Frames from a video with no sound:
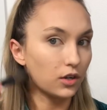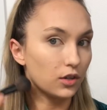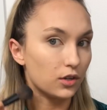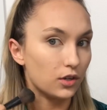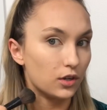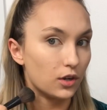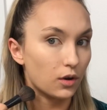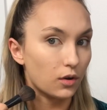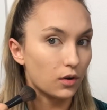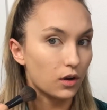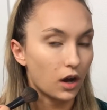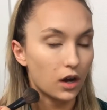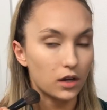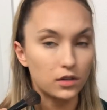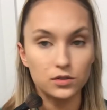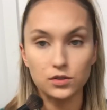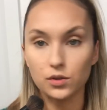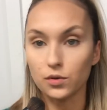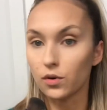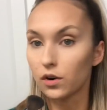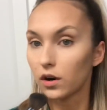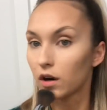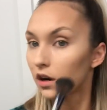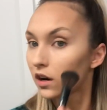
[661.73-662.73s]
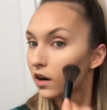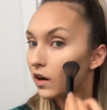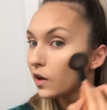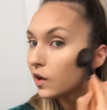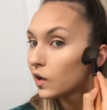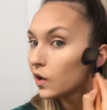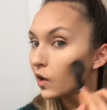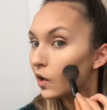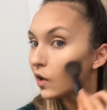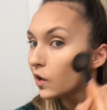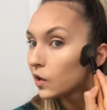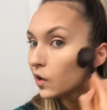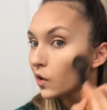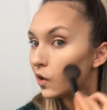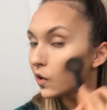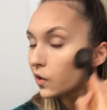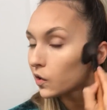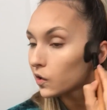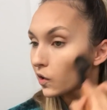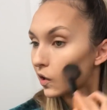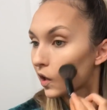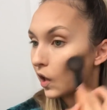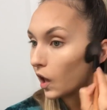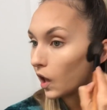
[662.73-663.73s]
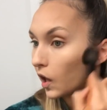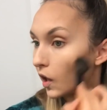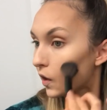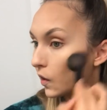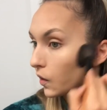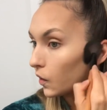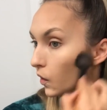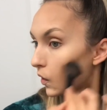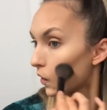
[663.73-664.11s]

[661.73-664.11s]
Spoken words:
no contour. Okay,